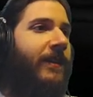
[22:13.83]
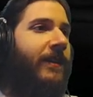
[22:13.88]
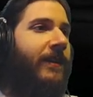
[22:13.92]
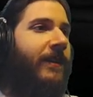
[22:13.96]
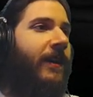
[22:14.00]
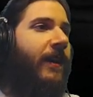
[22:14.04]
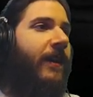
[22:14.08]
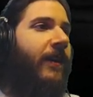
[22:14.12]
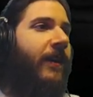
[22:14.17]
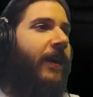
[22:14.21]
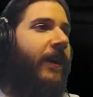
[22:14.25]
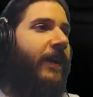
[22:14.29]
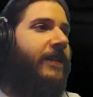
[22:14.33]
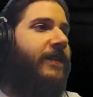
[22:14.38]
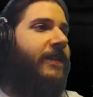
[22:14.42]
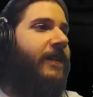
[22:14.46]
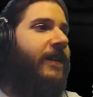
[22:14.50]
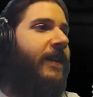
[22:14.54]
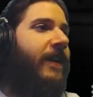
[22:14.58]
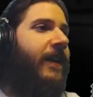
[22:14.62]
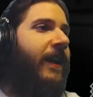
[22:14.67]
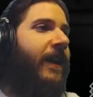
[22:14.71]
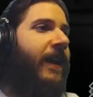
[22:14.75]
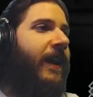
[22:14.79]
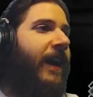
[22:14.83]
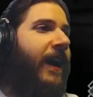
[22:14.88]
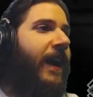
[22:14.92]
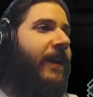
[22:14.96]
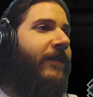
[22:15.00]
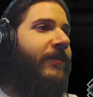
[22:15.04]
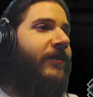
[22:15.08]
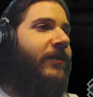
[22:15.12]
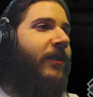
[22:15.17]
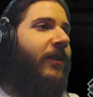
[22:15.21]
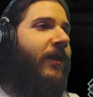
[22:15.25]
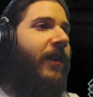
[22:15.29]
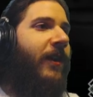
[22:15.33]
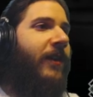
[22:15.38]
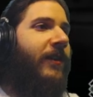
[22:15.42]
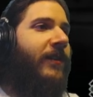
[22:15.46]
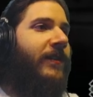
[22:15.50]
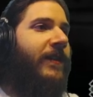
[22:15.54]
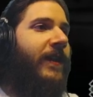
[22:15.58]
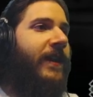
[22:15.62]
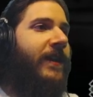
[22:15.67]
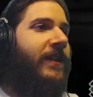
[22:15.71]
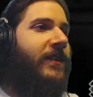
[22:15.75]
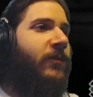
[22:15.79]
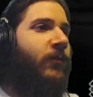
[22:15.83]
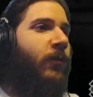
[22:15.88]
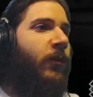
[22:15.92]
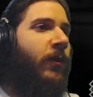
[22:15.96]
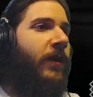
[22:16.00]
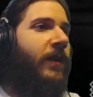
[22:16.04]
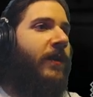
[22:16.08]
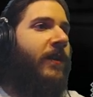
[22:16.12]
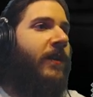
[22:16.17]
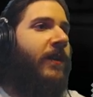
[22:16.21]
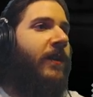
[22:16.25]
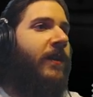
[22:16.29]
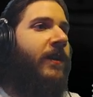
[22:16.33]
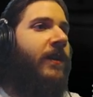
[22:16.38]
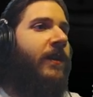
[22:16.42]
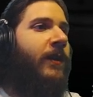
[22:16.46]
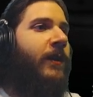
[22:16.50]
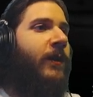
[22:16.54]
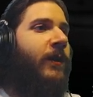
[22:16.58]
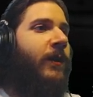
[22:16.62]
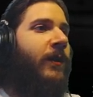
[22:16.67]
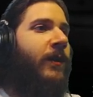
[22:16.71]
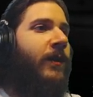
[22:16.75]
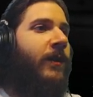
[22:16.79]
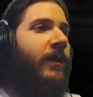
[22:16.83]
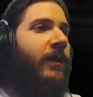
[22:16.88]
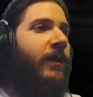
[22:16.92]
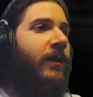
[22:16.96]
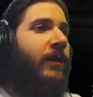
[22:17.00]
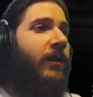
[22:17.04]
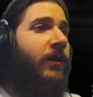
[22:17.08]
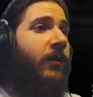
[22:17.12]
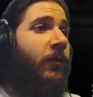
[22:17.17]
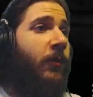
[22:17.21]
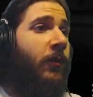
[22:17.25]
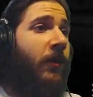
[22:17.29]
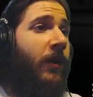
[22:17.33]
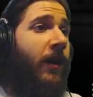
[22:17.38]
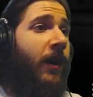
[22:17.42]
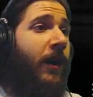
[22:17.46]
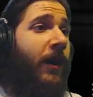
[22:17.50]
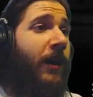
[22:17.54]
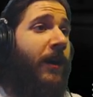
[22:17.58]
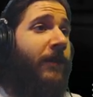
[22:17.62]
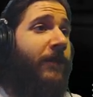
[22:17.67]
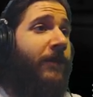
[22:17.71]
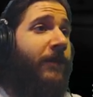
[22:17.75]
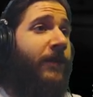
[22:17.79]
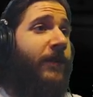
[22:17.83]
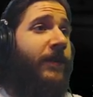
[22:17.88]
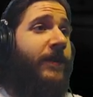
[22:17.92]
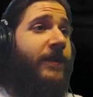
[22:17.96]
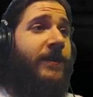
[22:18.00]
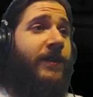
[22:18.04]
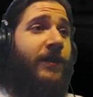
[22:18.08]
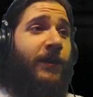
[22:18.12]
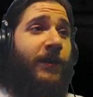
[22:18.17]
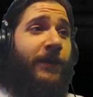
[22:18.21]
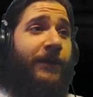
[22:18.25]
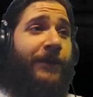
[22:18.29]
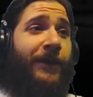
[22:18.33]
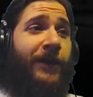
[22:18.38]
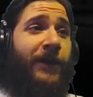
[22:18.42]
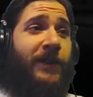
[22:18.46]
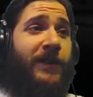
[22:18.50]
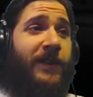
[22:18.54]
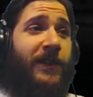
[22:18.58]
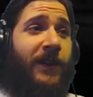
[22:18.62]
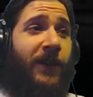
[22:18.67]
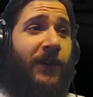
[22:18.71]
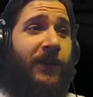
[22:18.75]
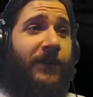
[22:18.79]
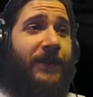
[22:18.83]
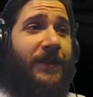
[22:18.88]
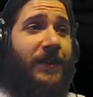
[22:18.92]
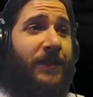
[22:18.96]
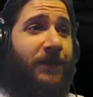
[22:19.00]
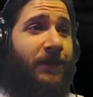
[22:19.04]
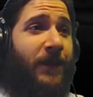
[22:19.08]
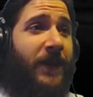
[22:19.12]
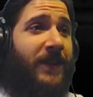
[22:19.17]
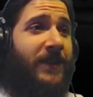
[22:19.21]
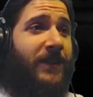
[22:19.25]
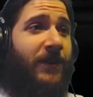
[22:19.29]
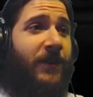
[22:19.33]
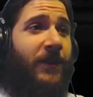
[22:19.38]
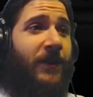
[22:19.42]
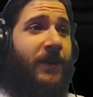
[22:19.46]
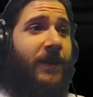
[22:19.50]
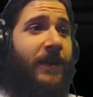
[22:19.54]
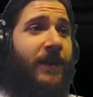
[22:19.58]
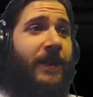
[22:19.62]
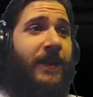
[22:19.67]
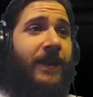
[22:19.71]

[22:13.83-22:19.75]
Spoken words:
Alright, after a hard day's work, you were off to your first cultist mixer.